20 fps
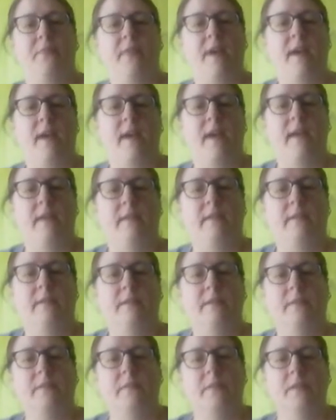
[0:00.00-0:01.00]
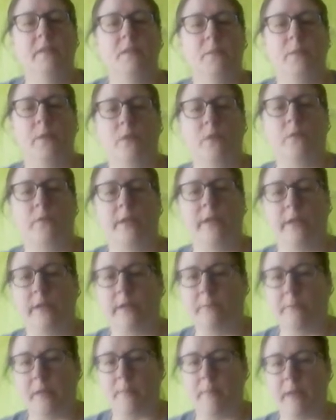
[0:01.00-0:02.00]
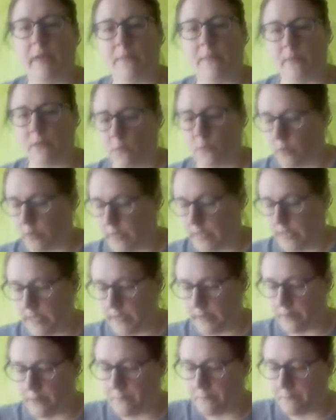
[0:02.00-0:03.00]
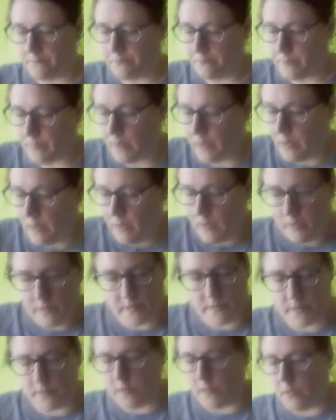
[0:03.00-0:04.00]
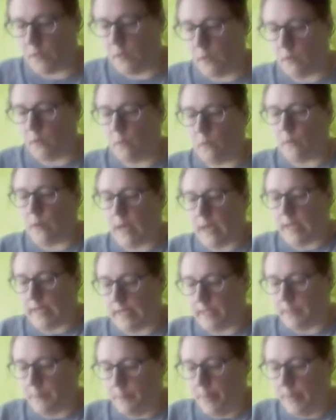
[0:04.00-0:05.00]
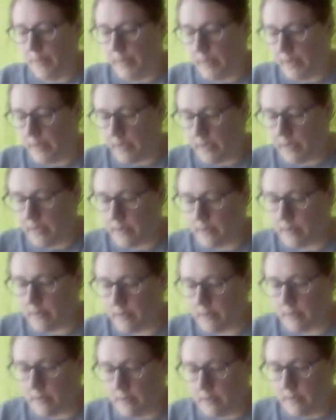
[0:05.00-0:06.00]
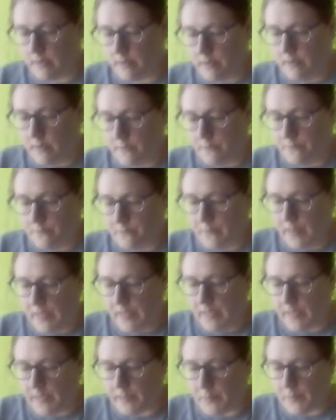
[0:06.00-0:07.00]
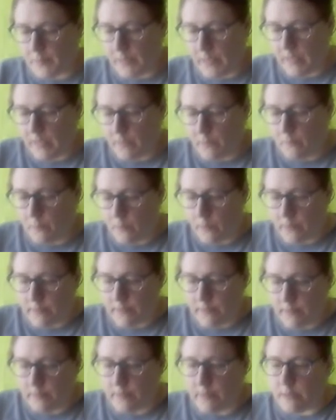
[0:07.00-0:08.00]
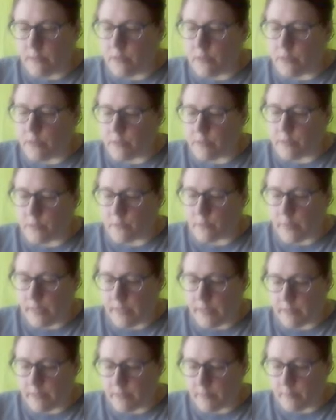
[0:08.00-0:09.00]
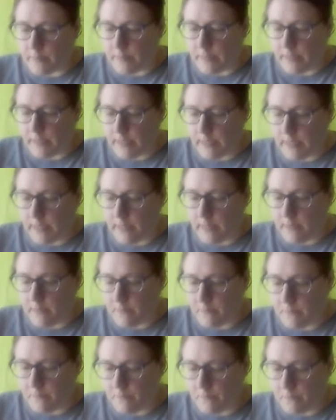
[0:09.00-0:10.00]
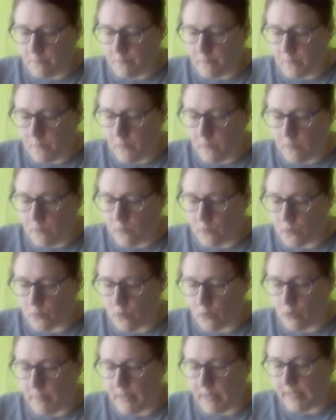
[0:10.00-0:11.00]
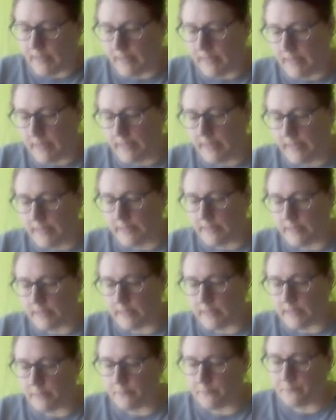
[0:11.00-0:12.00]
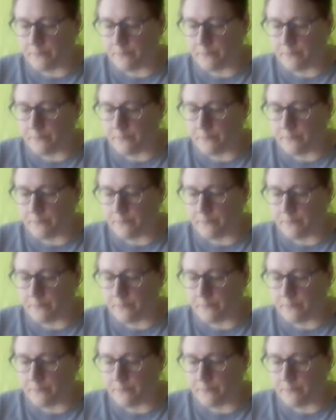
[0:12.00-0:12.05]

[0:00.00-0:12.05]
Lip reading: then this one over here, I'm going to make the door here. So I can pick any spot I want and just randomly draw my lines.